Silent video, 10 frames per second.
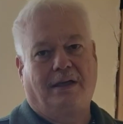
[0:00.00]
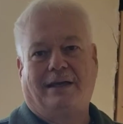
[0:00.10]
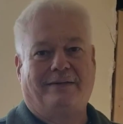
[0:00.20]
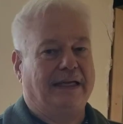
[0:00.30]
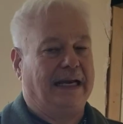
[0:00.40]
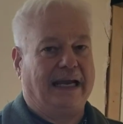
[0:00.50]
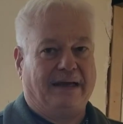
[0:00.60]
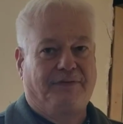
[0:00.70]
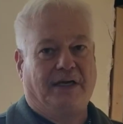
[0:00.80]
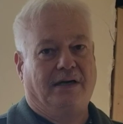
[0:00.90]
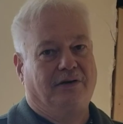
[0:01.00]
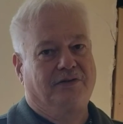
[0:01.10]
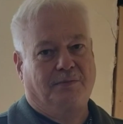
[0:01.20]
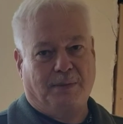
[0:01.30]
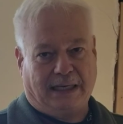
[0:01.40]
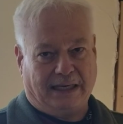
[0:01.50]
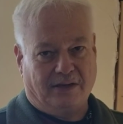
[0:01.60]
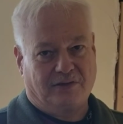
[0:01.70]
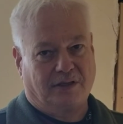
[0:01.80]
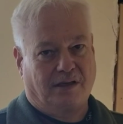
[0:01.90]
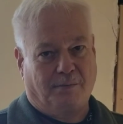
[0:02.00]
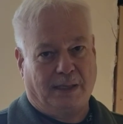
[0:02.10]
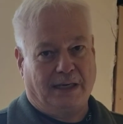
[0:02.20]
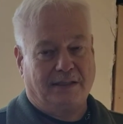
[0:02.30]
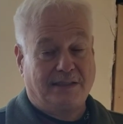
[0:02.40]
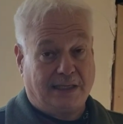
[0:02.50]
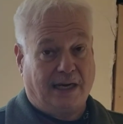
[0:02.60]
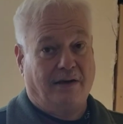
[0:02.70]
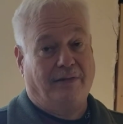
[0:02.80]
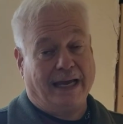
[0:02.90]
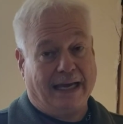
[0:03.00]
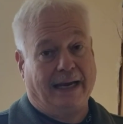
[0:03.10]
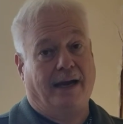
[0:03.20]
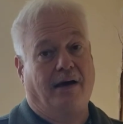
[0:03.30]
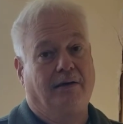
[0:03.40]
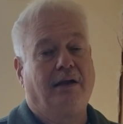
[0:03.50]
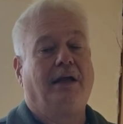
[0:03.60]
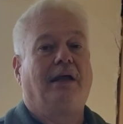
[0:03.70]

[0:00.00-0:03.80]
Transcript: and then have to hire somebody else to come in and tear that out